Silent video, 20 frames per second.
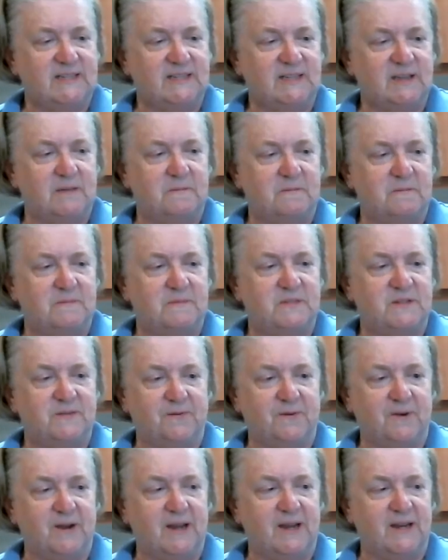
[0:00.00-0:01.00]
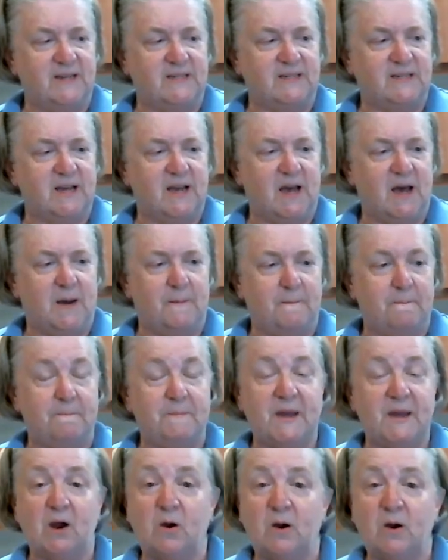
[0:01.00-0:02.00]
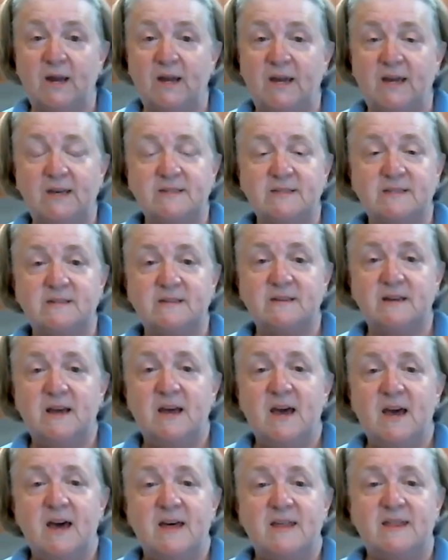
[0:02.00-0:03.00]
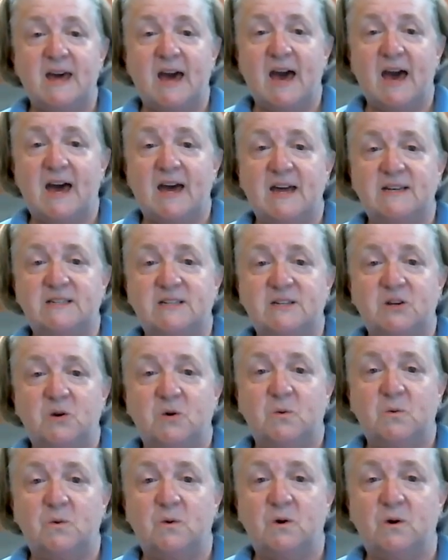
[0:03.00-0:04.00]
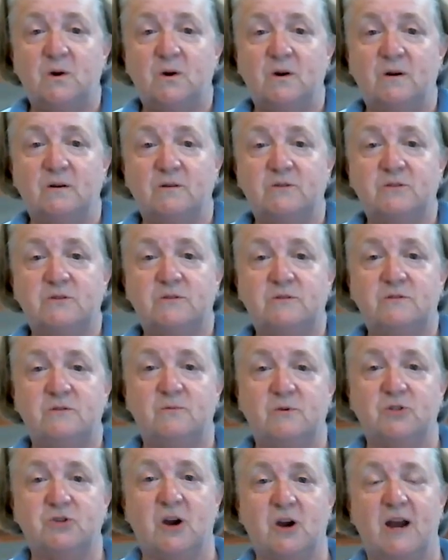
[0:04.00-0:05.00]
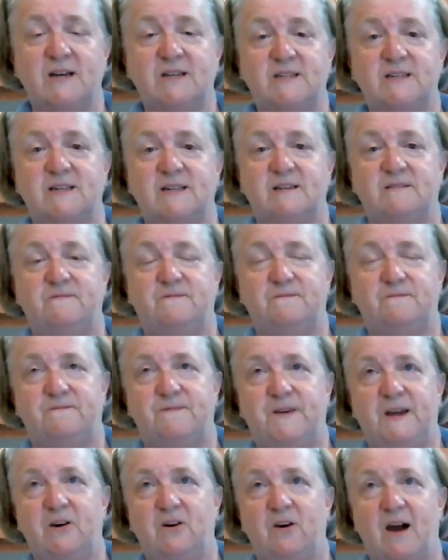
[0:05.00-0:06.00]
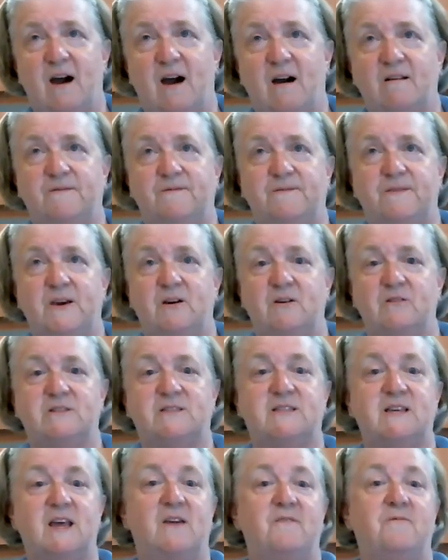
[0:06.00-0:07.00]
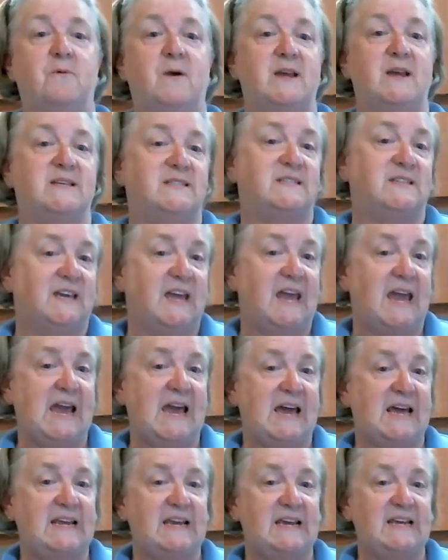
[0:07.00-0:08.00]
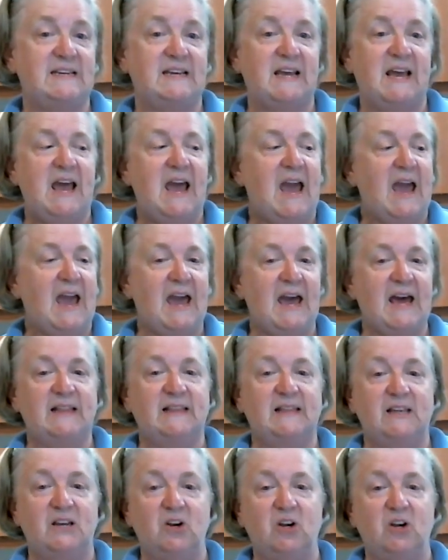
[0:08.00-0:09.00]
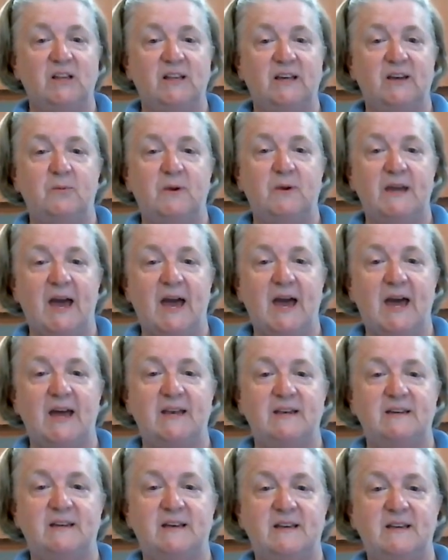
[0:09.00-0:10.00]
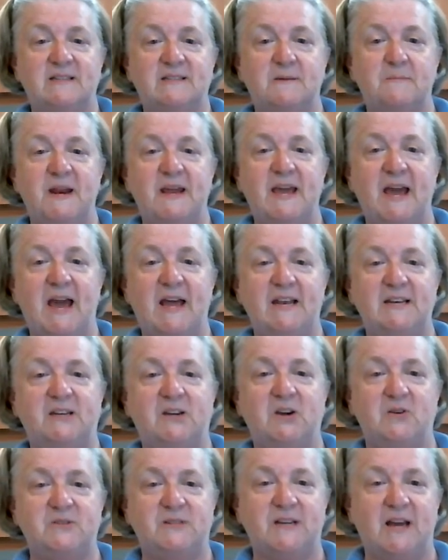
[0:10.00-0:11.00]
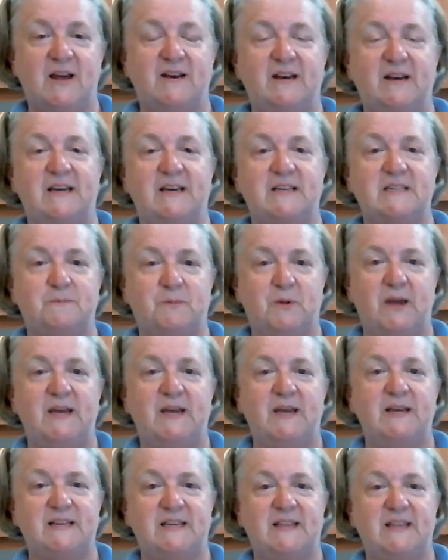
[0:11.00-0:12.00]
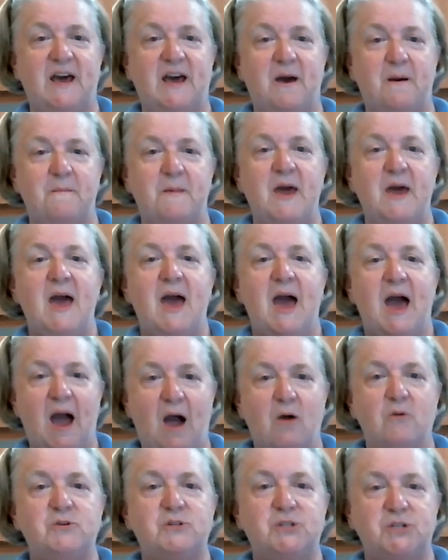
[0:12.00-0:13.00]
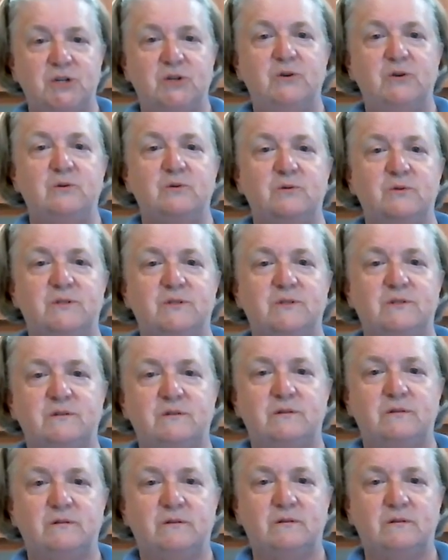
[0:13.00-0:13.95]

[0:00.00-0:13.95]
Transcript: some different berries that we're trying to figure out if there's safe ways to can it. And literally somebody had to go down and explain to them how to use